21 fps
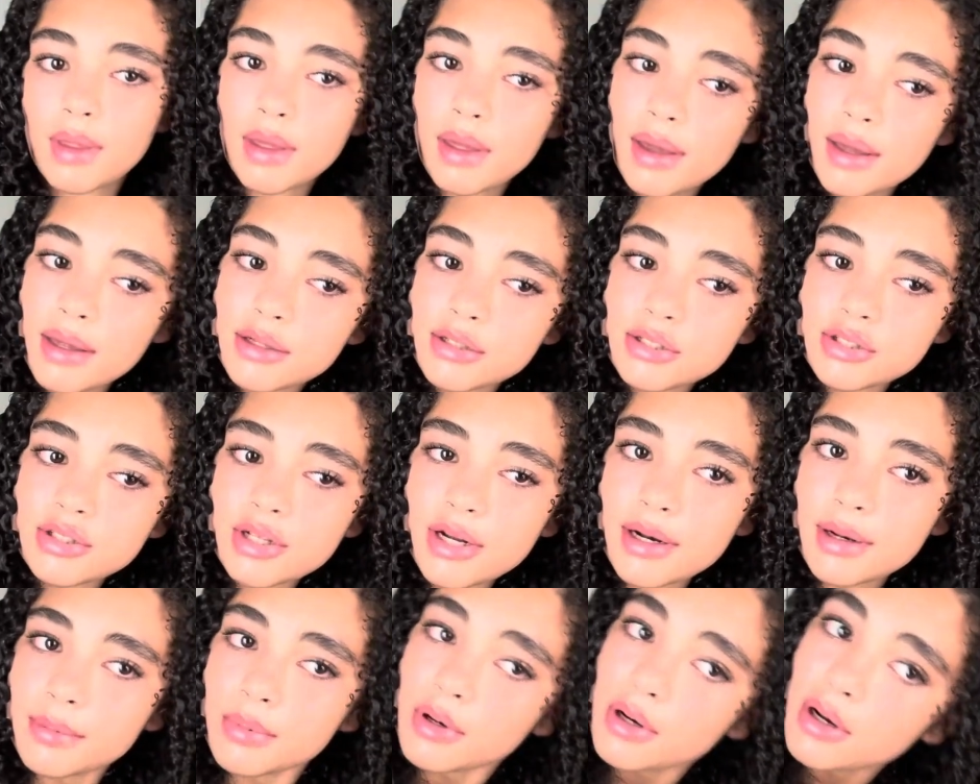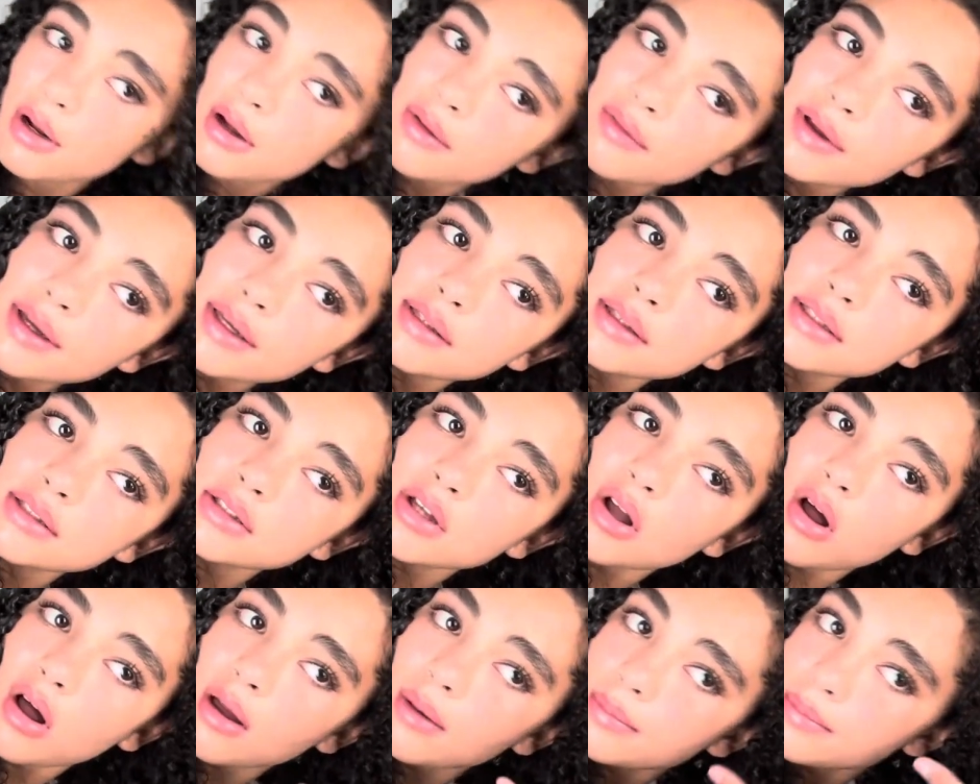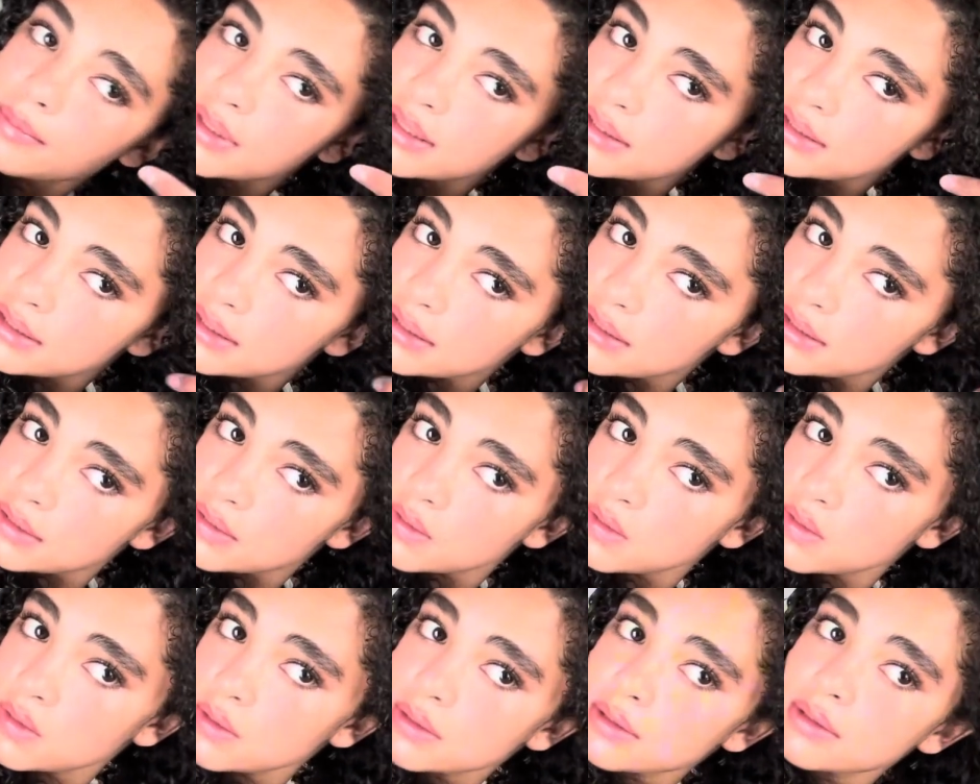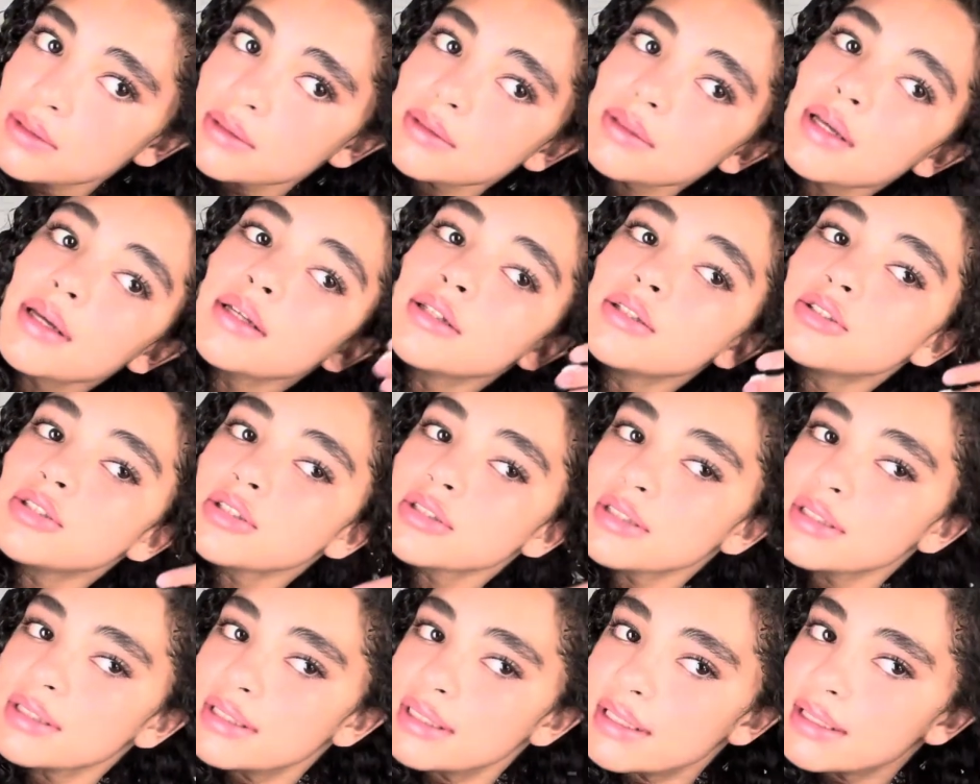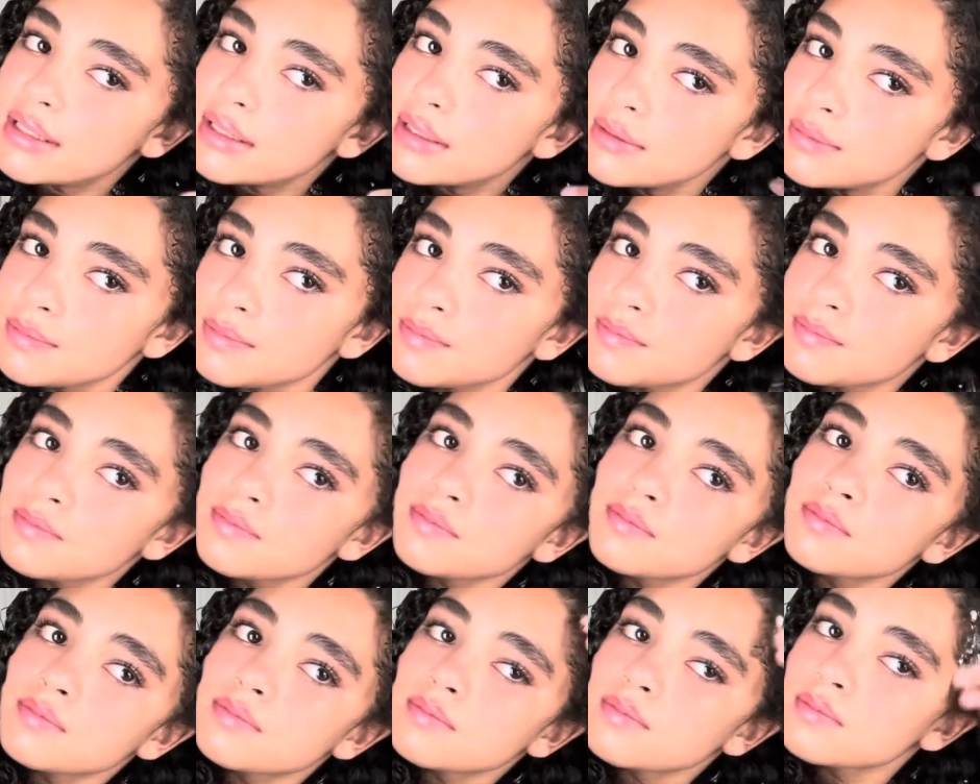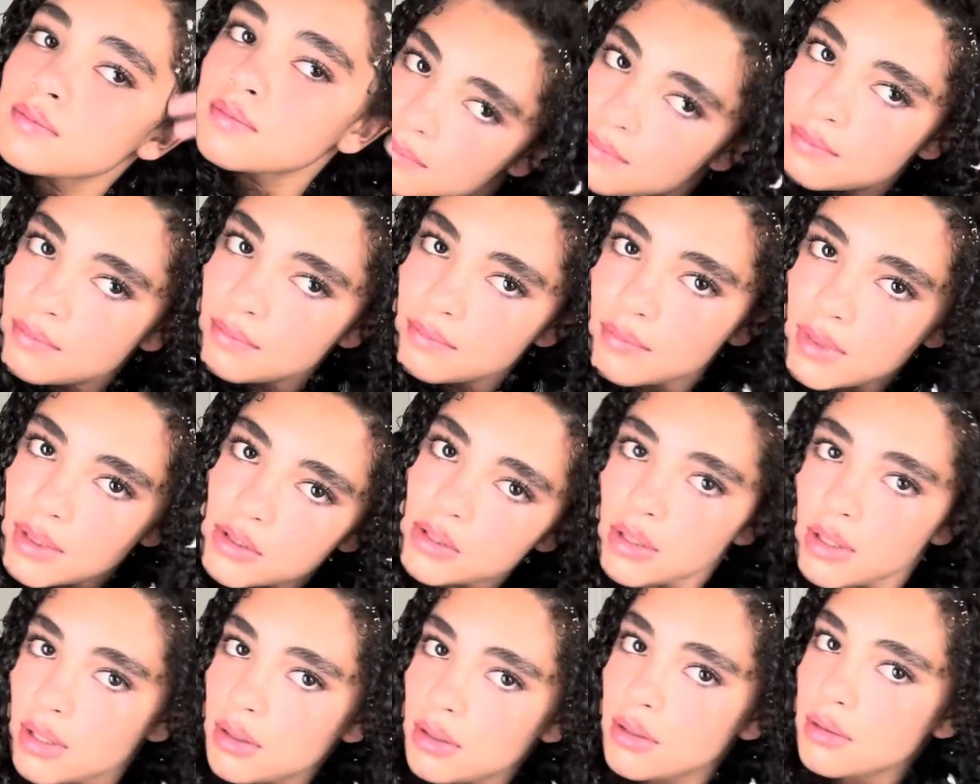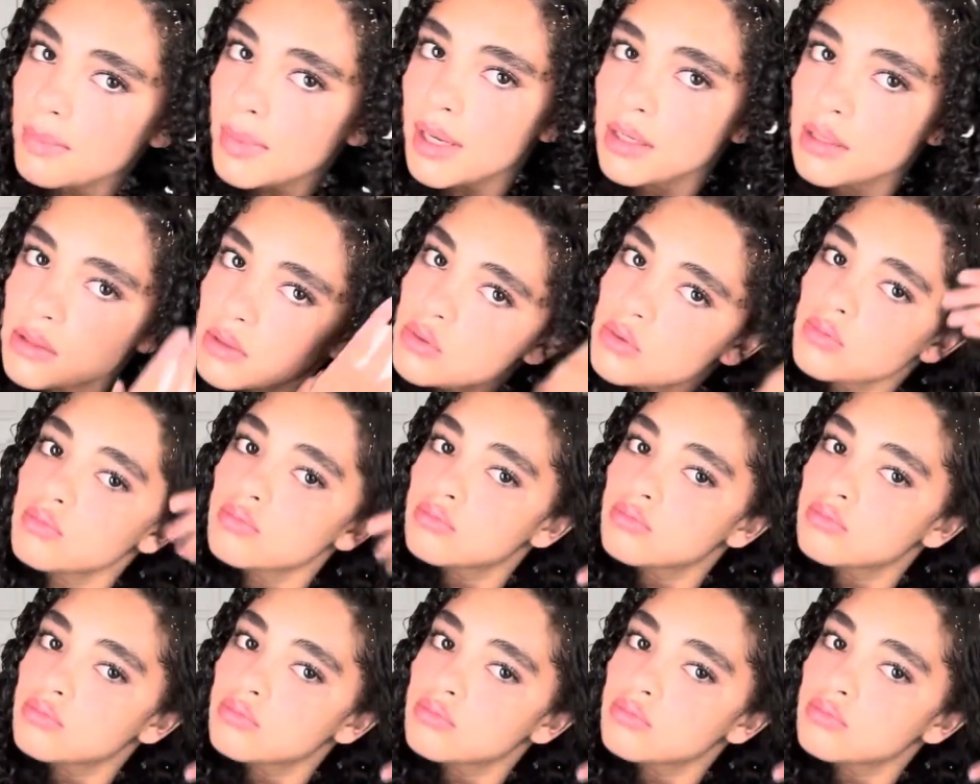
And just try to put it on like the top pieces that you just did. Make sure you get it in the back too.